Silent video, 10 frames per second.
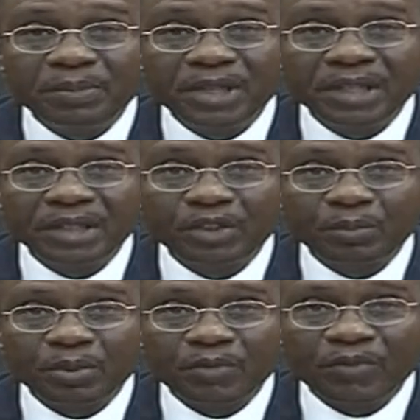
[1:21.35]
me to
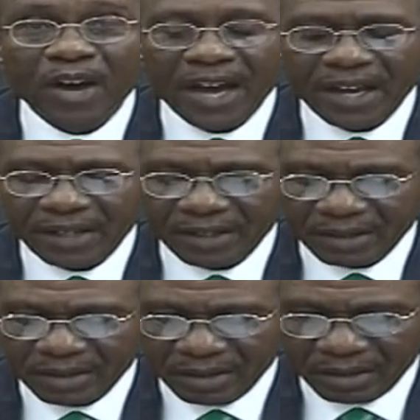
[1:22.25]
provide
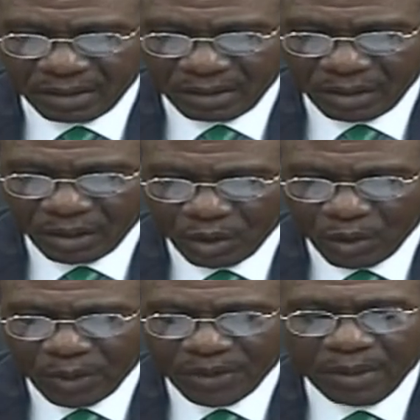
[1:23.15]

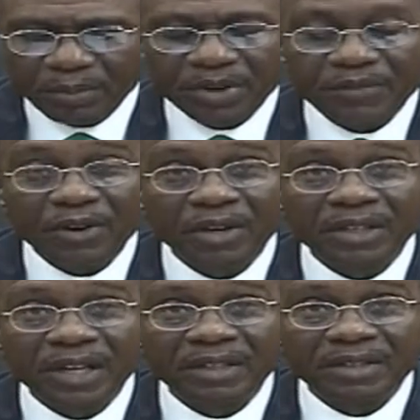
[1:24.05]
you with a brief
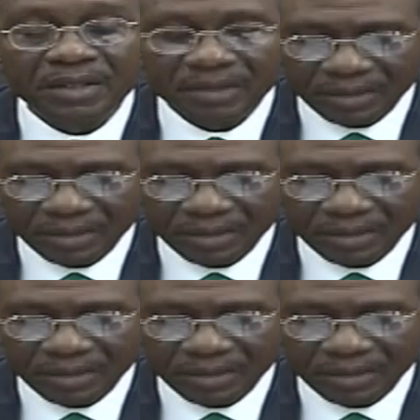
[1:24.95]
context.